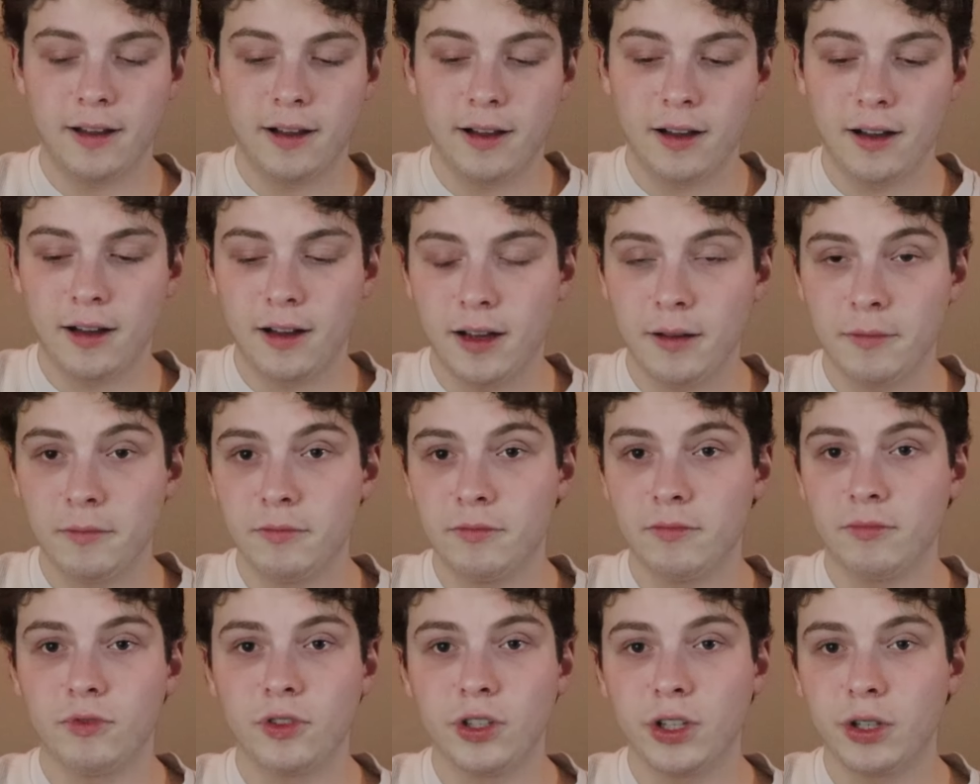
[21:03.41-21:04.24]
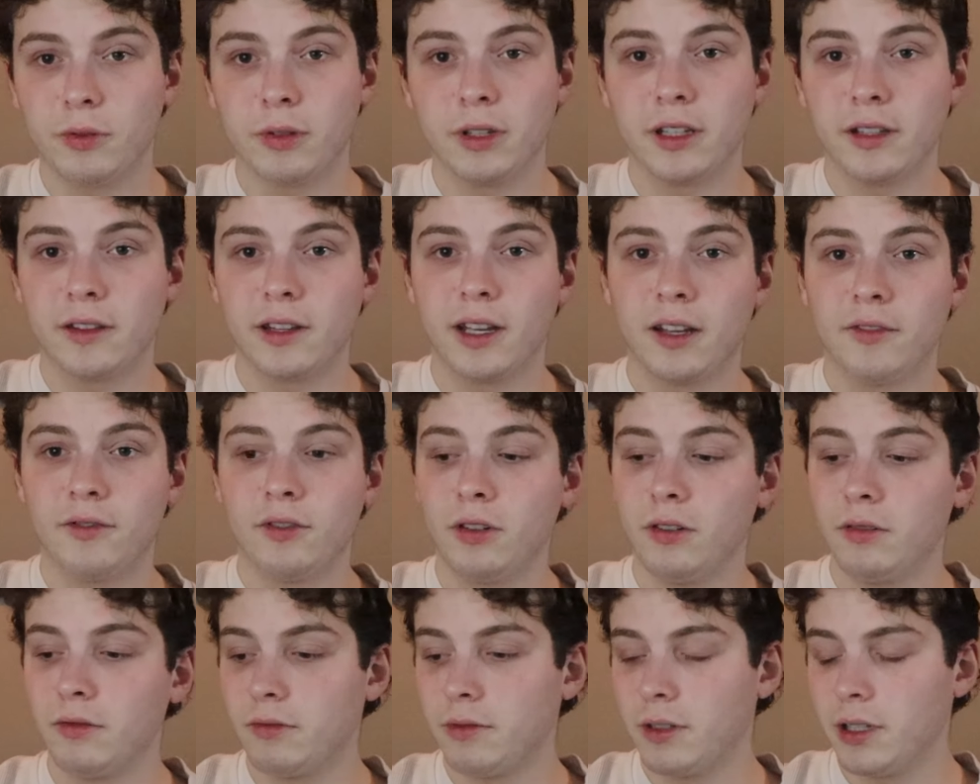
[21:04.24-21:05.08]
I'm really, really
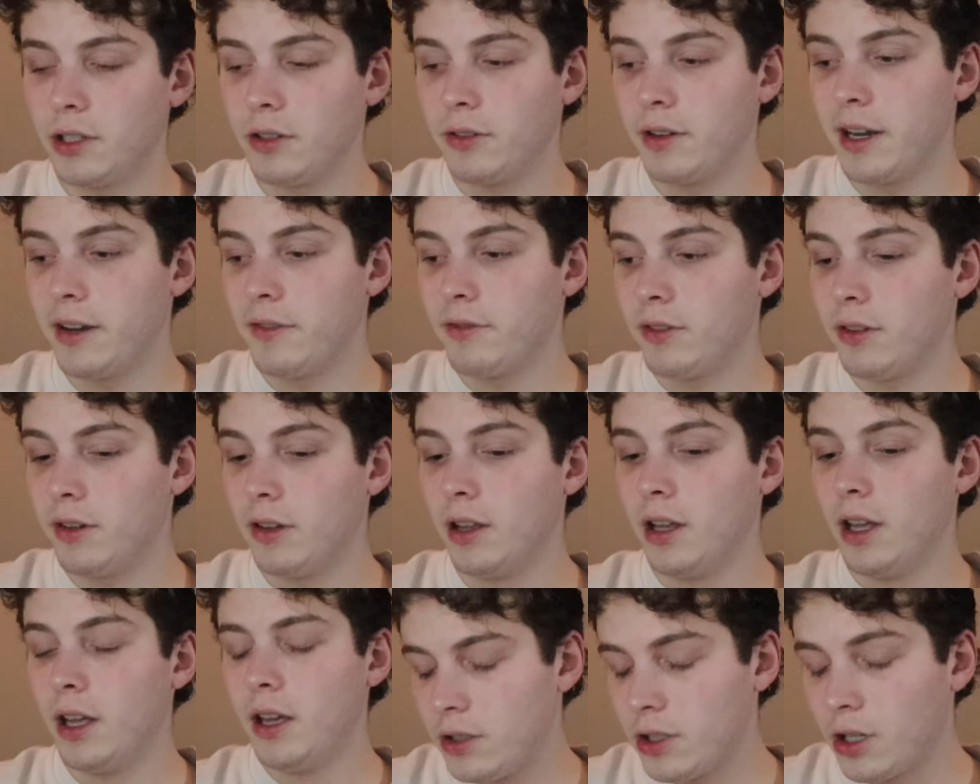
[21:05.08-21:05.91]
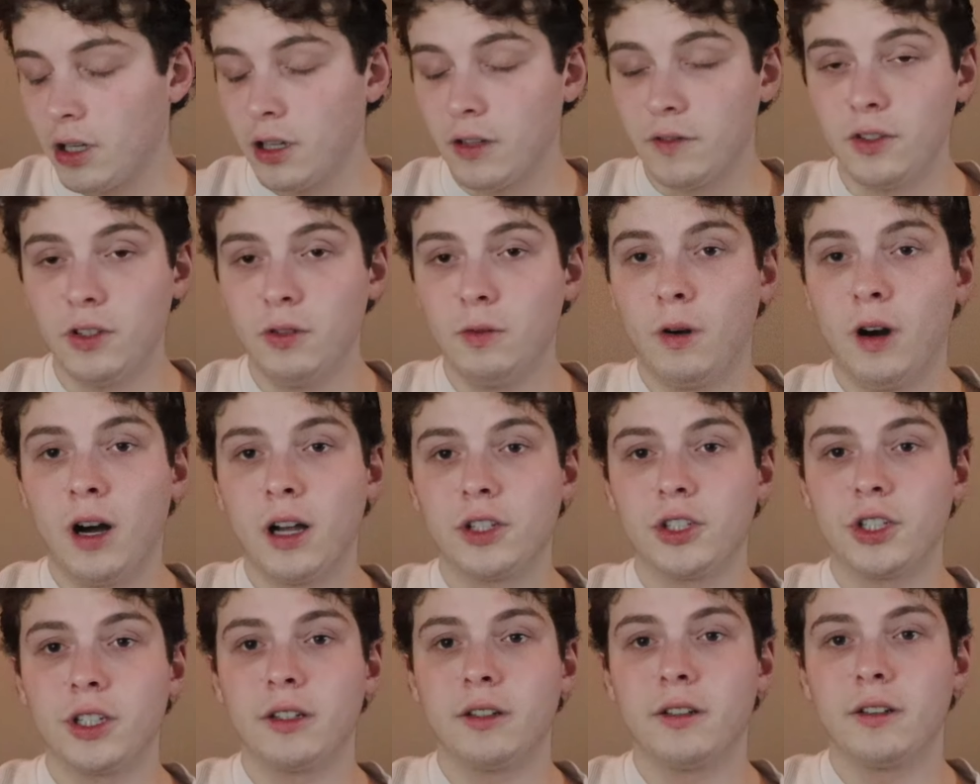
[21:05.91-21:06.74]
thankful, really grateful to all of you
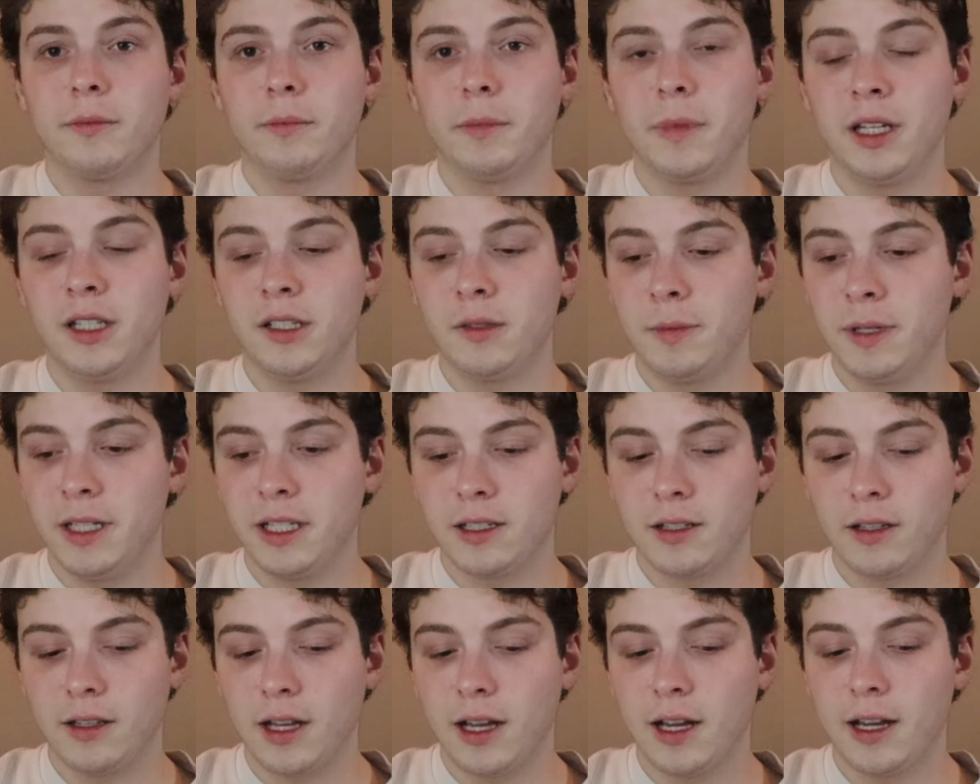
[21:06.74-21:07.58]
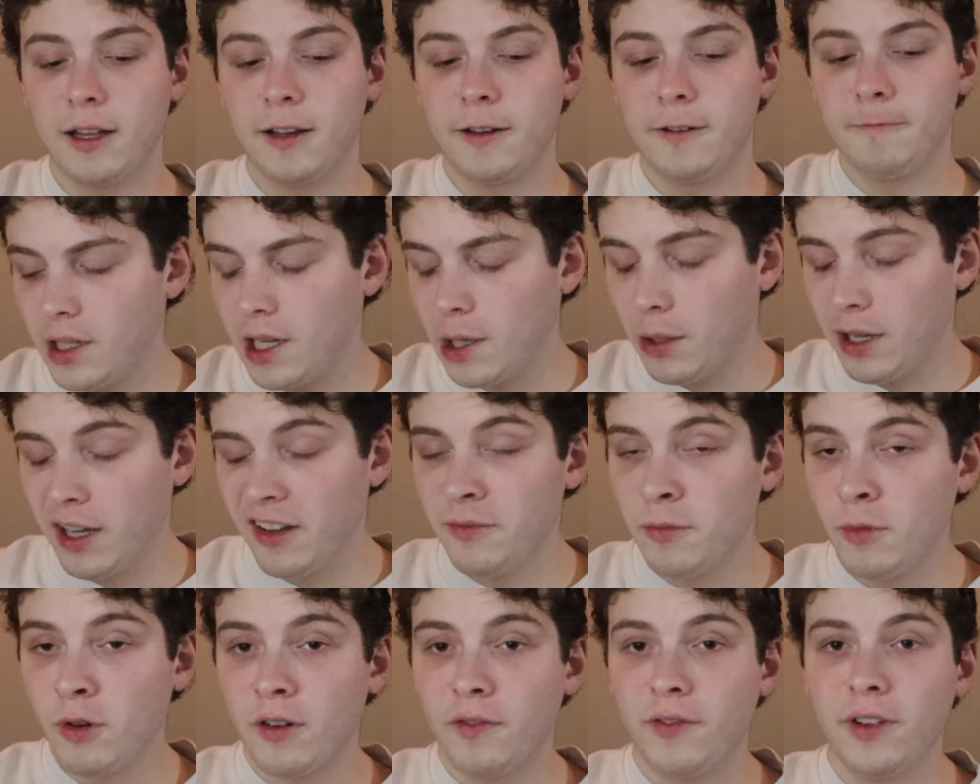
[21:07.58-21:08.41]
watching. It means a lot. I will
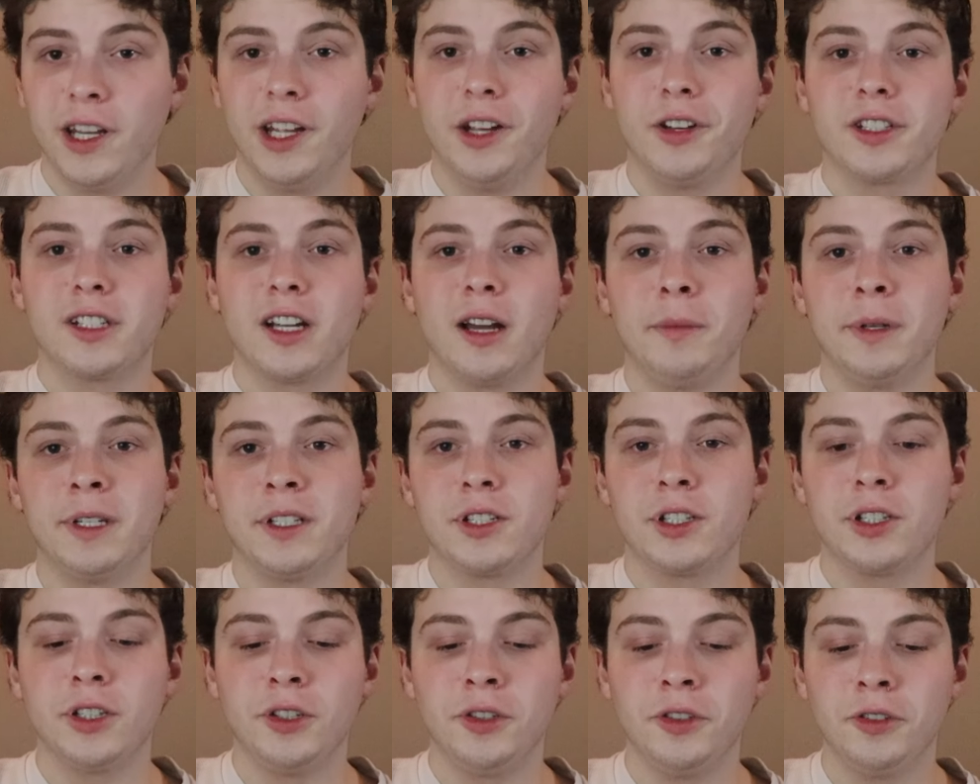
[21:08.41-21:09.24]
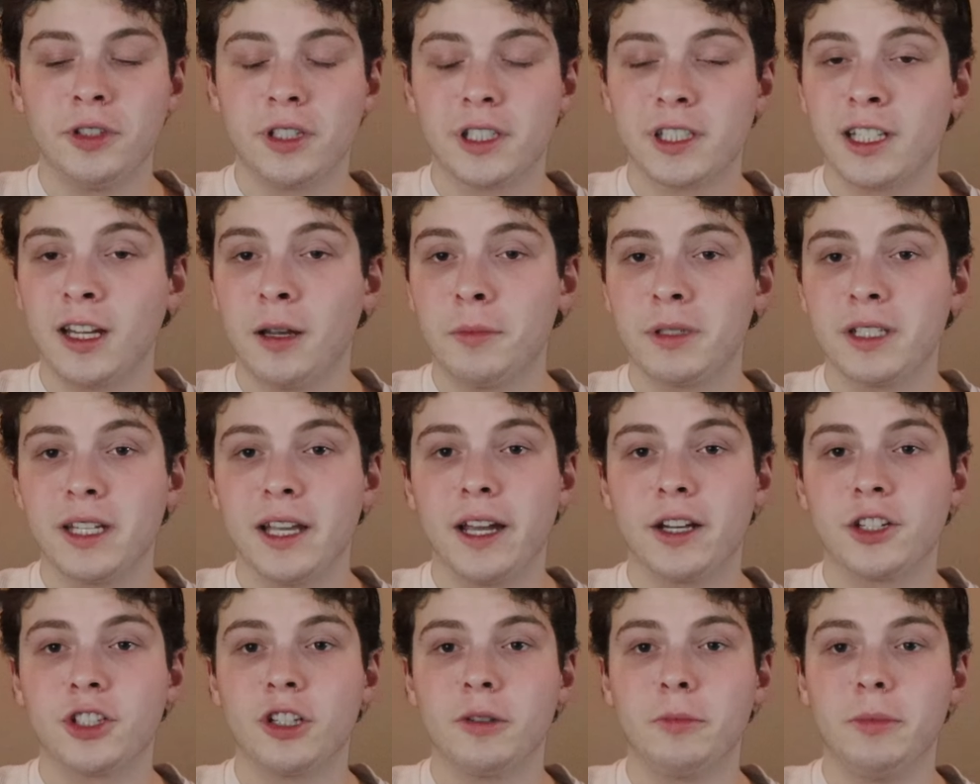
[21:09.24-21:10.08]
have more videos coming soon. The
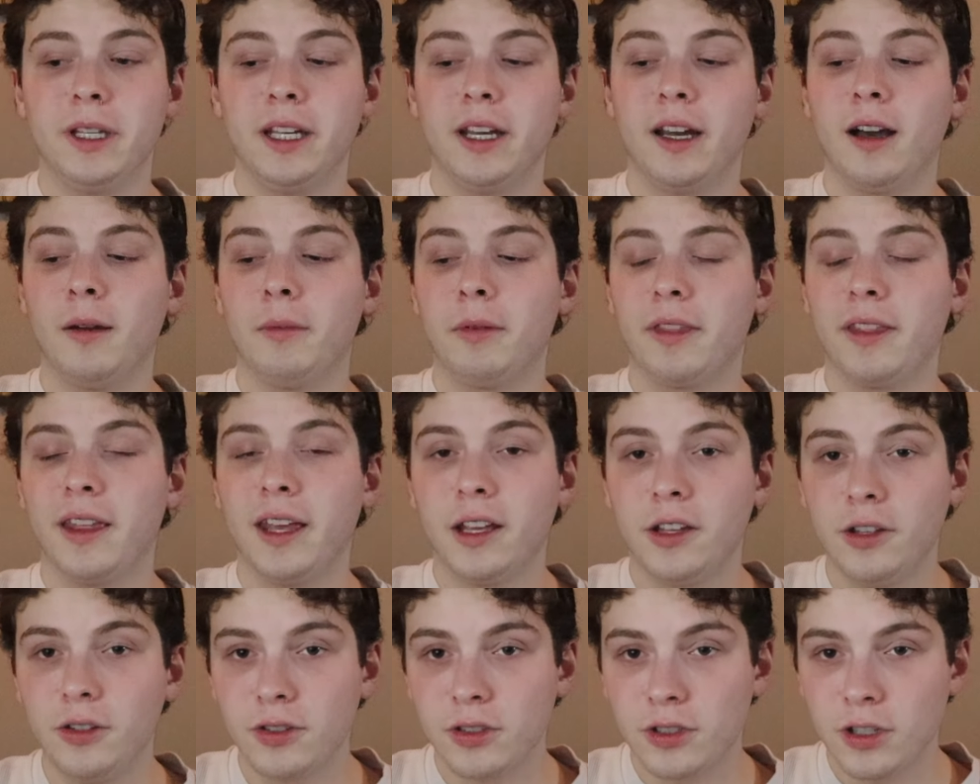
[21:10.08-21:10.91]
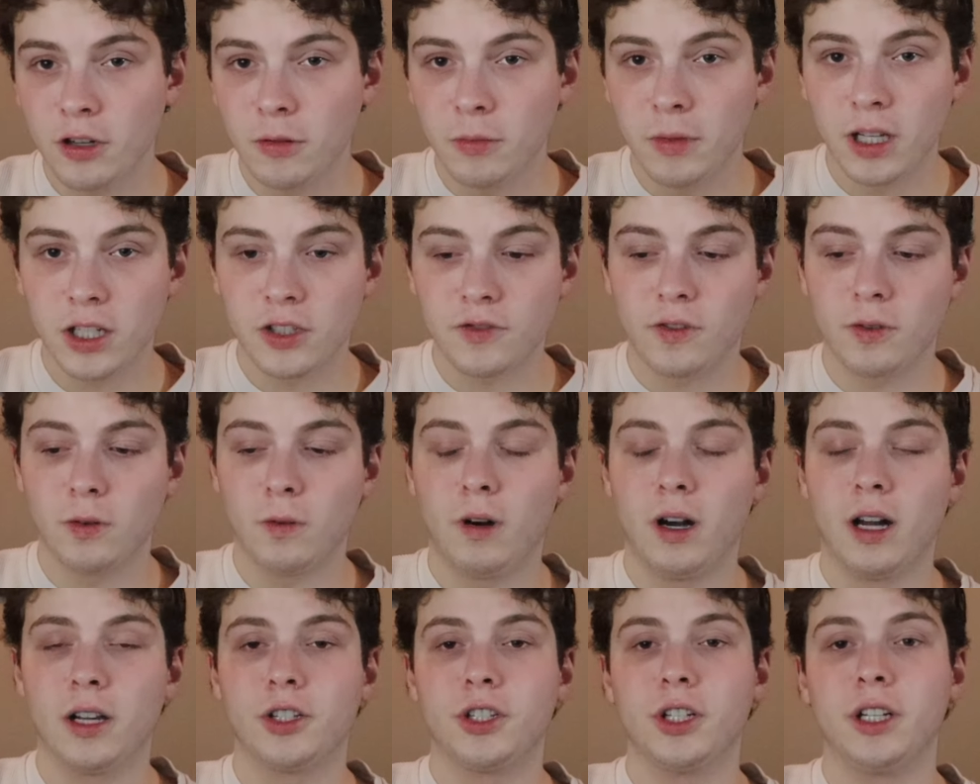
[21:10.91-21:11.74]
Substack should be up. Thank you so much for
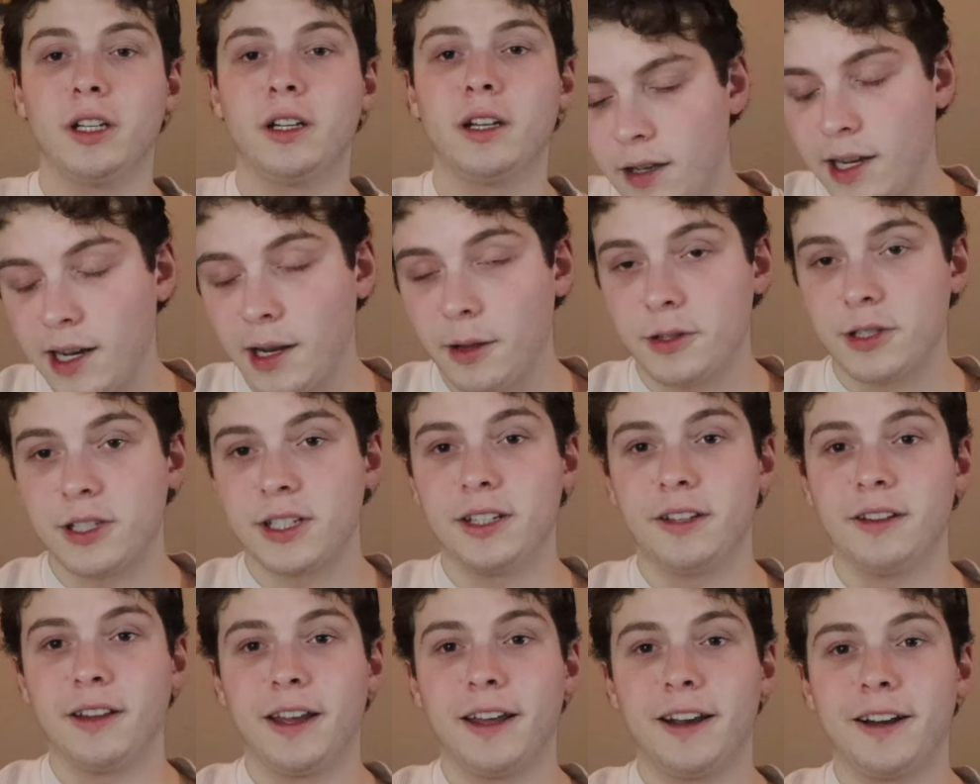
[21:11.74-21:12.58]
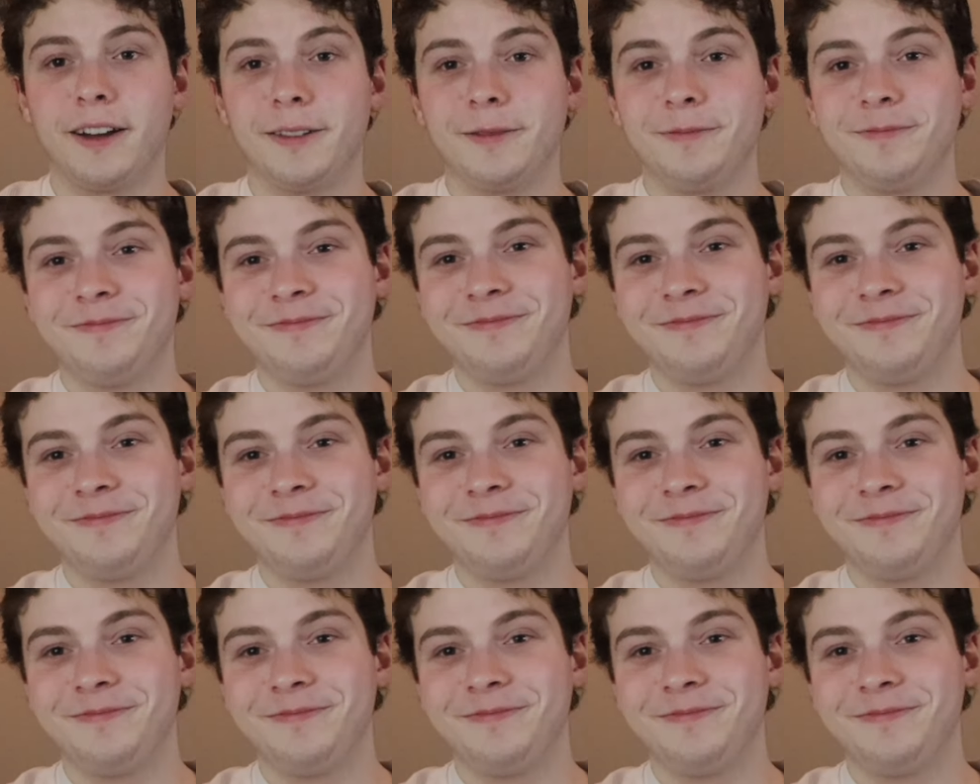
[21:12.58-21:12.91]
watching, and I will see you later.